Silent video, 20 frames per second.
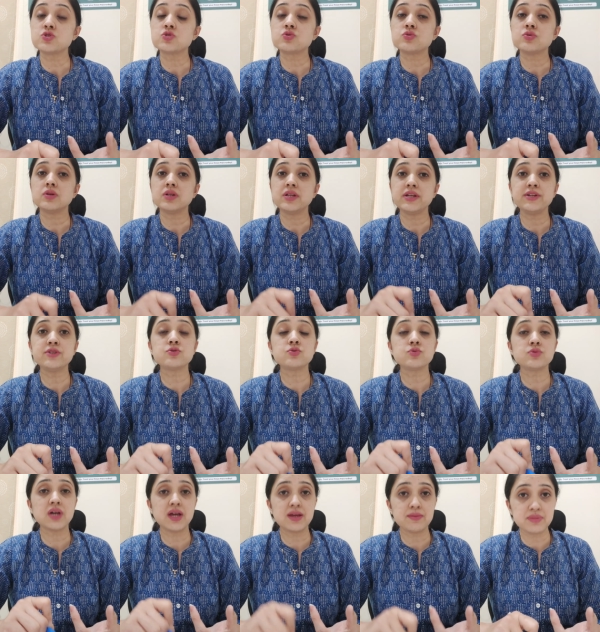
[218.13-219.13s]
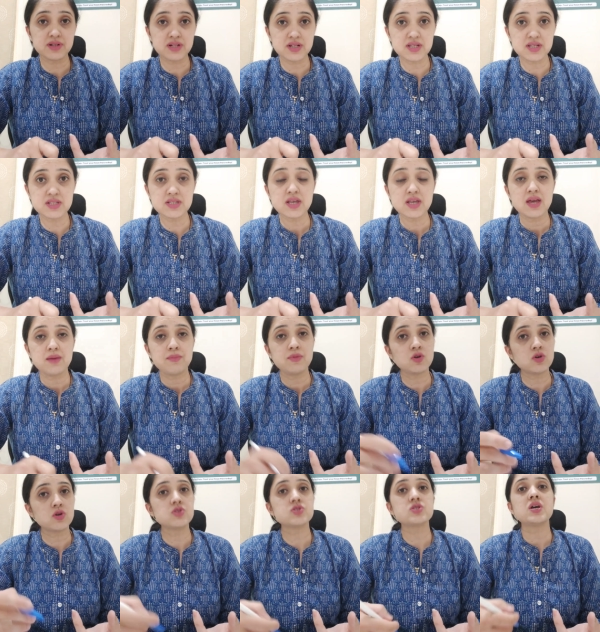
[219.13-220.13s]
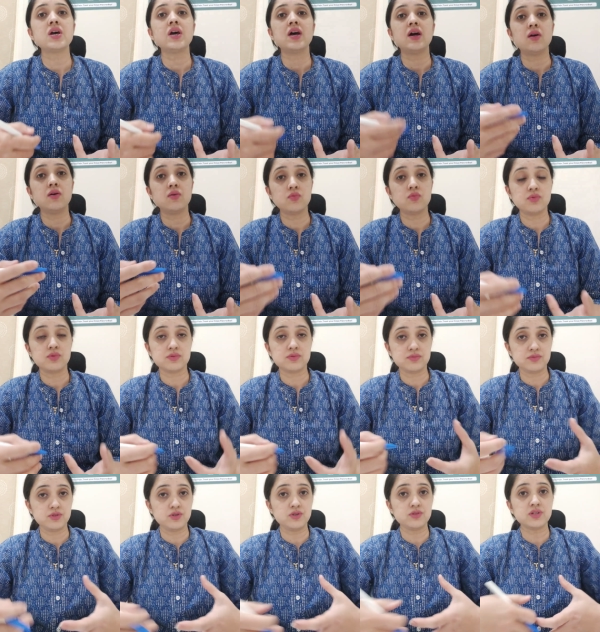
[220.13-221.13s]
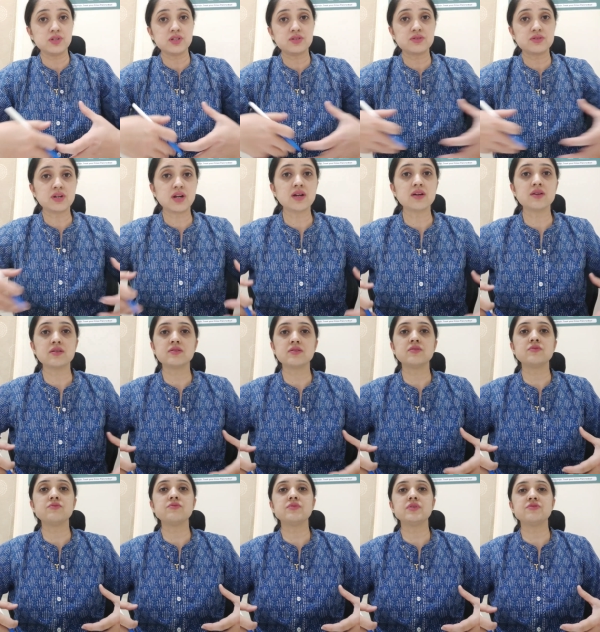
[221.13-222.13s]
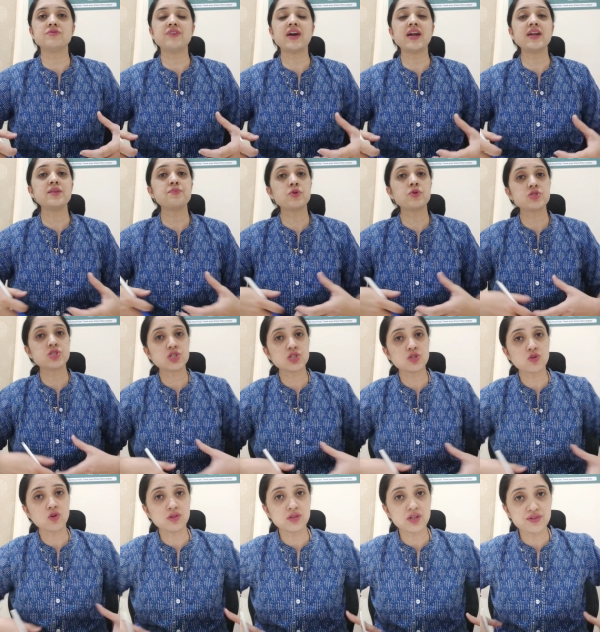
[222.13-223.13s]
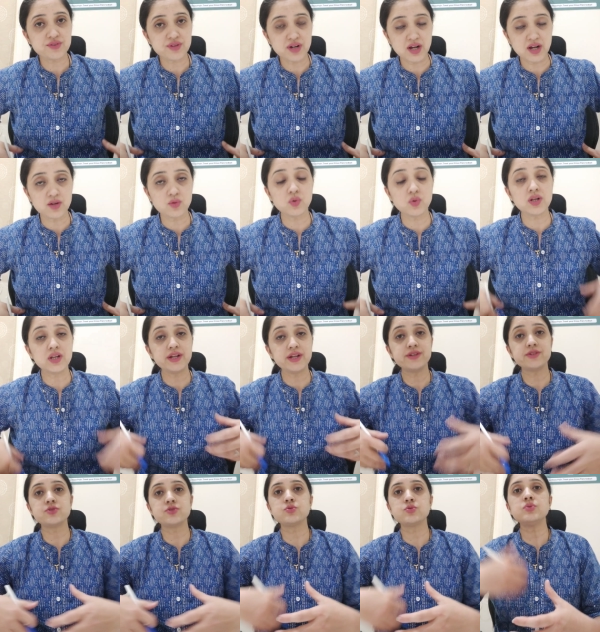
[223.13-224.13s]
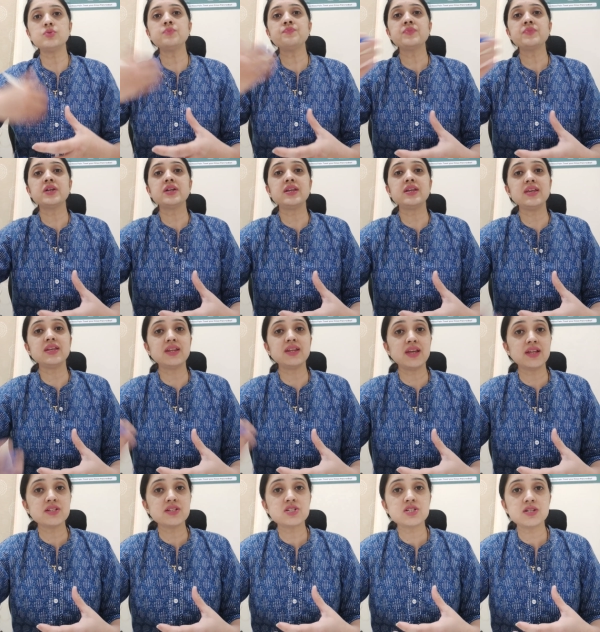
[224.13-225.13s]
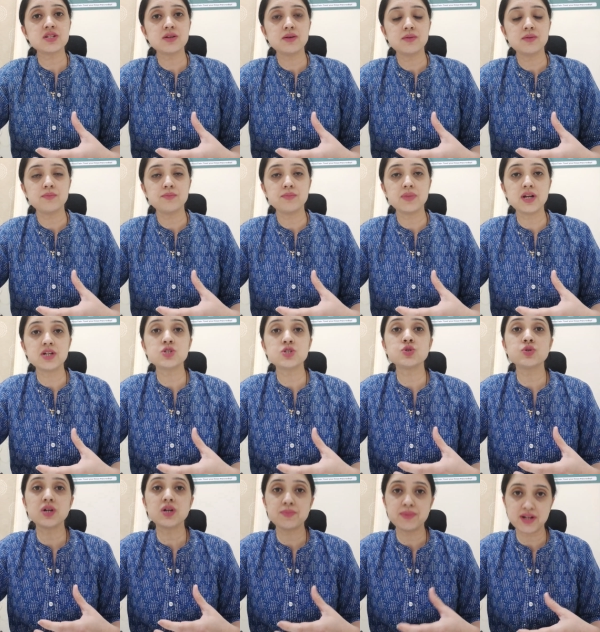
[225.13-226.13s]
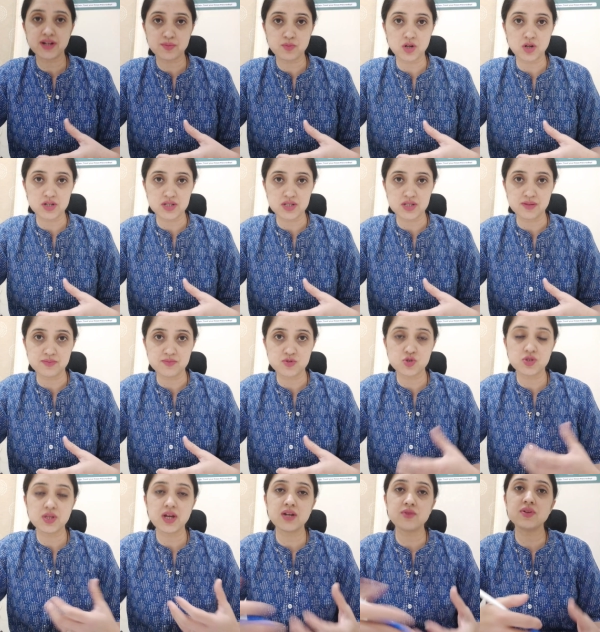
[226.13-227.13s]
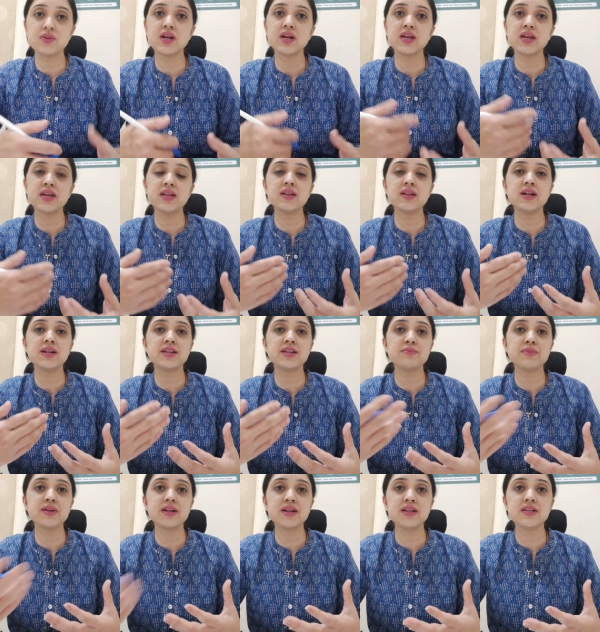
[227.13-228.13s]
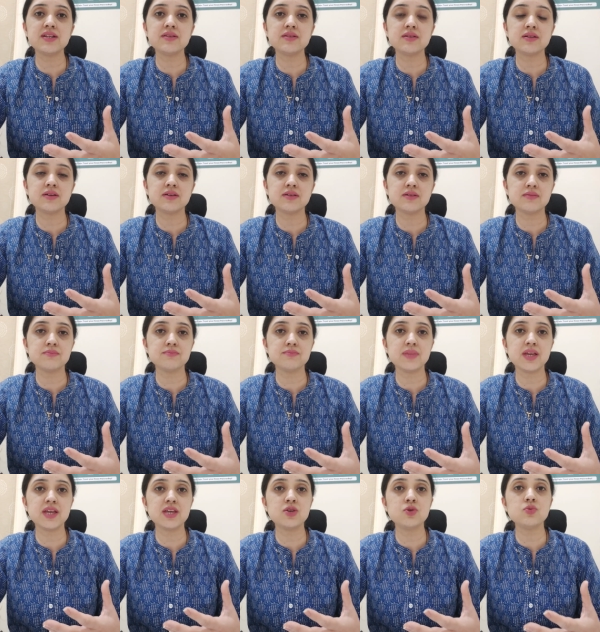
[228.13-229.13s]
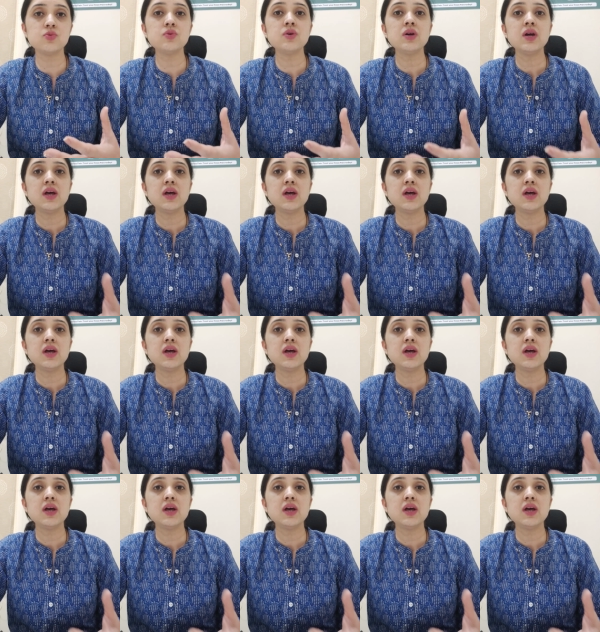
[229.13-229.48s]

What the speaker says: lead to diabetes, because the trunk fat deposition on the trunk will lead to deranged blood sugar metabolism, so that will again ultimately make you